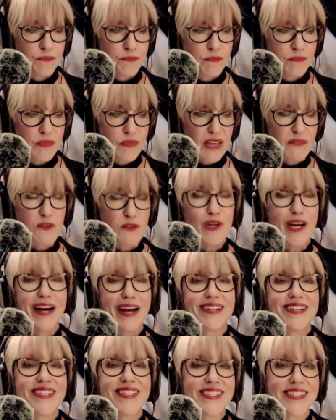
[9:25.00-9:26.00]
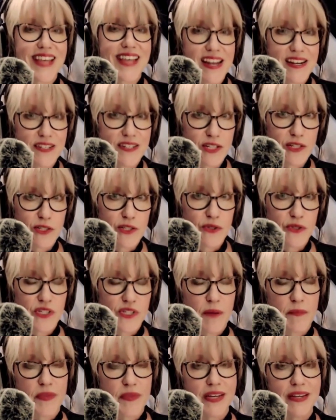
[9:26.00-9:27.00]
If you condescend to do
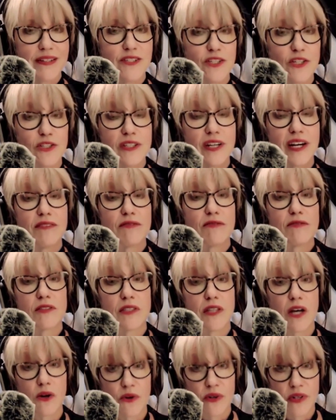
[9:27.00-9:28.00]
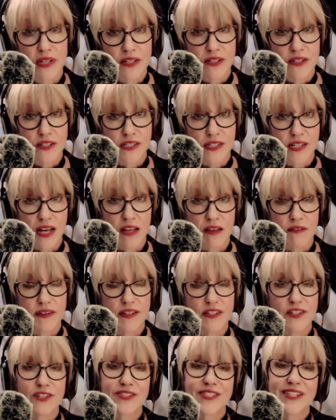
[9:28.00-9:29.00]
something, it's you're kind of lowering yourself and
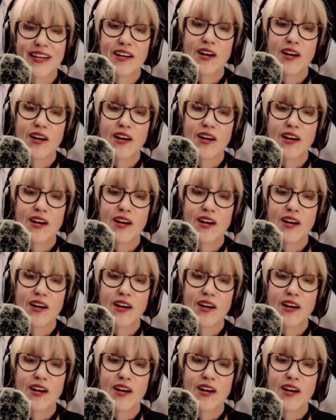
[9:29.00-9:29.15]
you're saying,